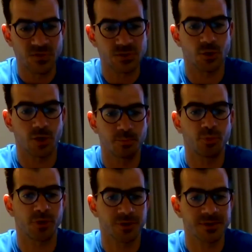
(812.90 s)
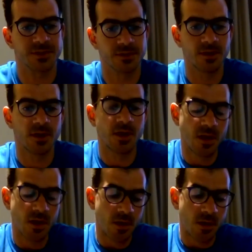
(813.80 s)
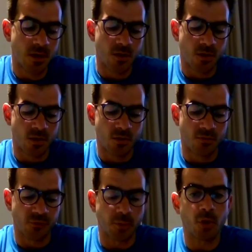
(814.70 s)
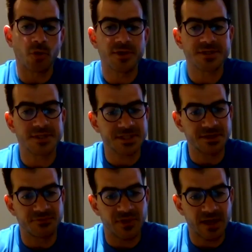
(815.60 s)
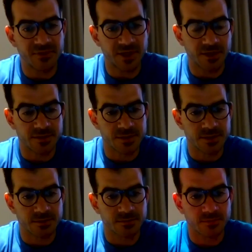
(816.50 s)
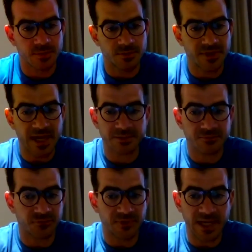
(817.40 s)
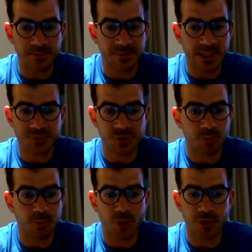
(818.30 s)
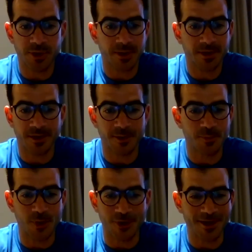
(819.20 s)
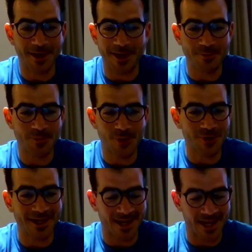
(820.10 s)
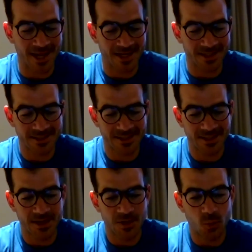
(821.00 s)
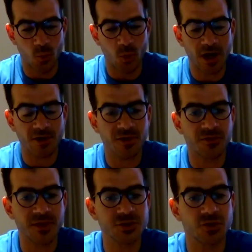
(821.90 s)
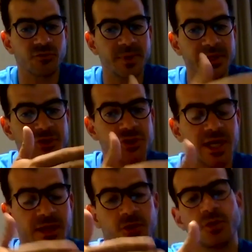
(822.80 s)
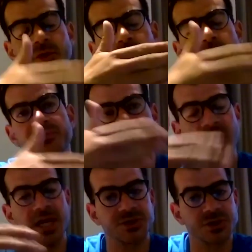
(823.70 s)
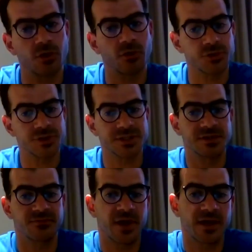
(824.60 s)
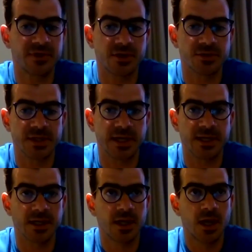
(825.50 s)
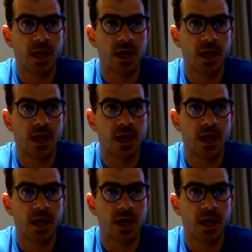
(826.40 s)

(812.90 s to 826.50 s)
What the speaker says: So important. From all this 65 years, that flame keeps on burning and burning and burning. And what are the things you've been you have changed in all those 65 years? Like,